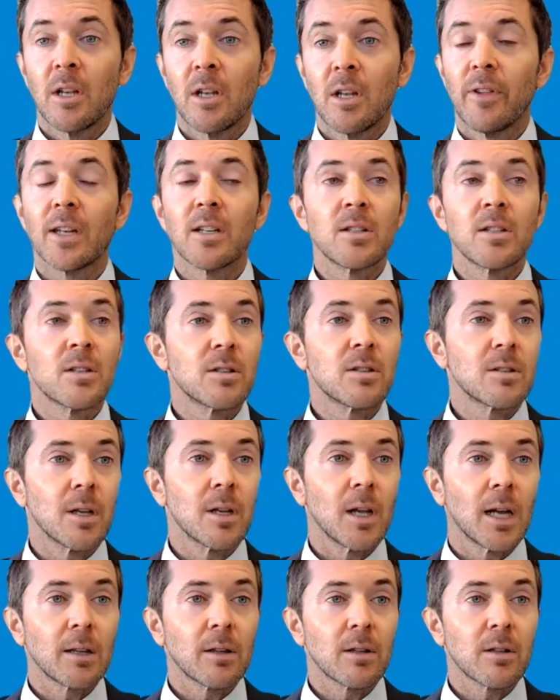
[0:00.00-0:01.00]
That is
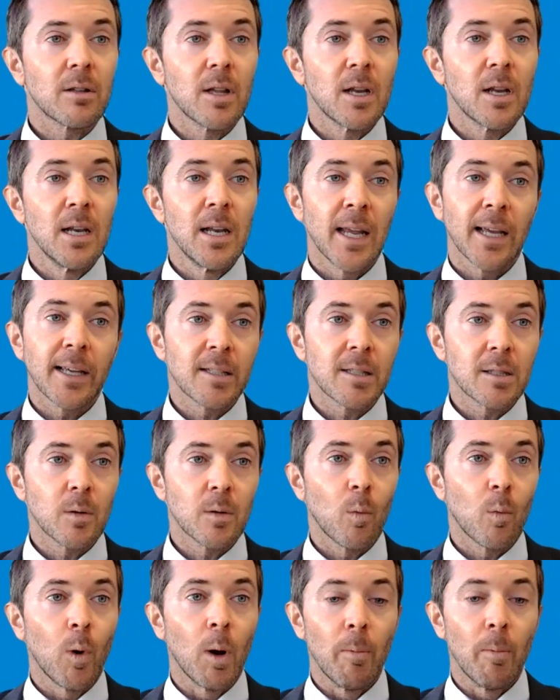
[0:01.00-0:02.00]
at the next
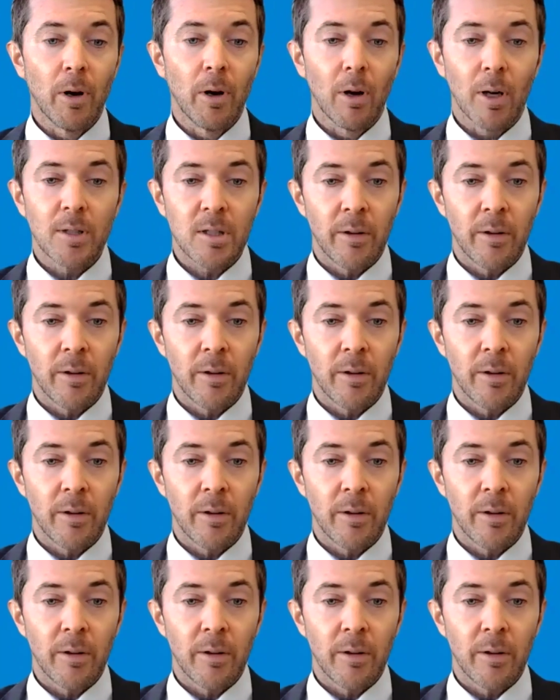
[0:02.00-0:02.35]
webinar.